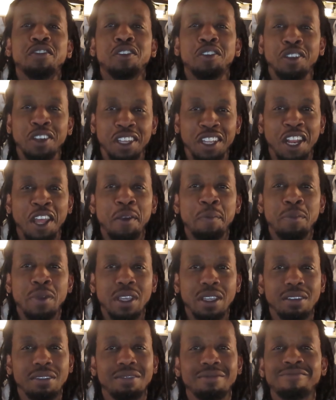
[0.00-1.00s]
You looking at
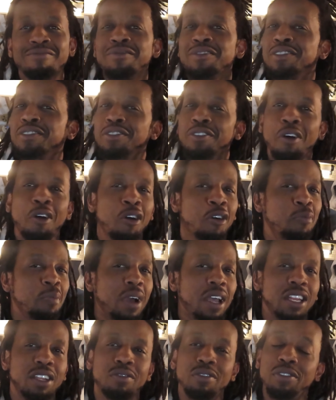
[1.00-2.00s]
me? It's an
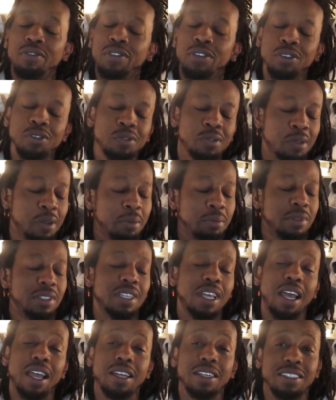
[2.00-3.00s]
almighty review.
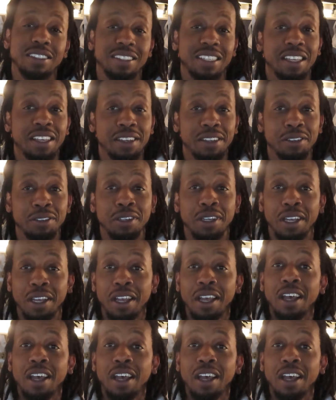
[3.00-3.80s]
Tired as hell.